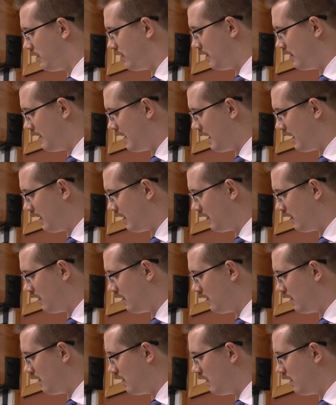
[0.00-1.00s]
today,
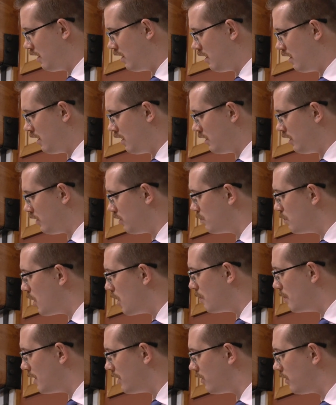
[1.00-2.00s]
these
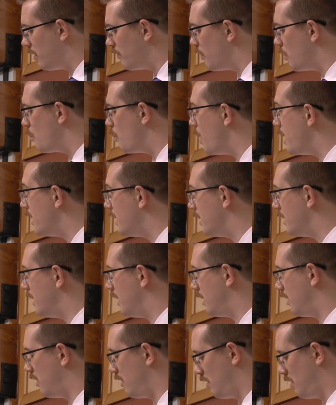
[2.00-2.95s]
moments of awakening,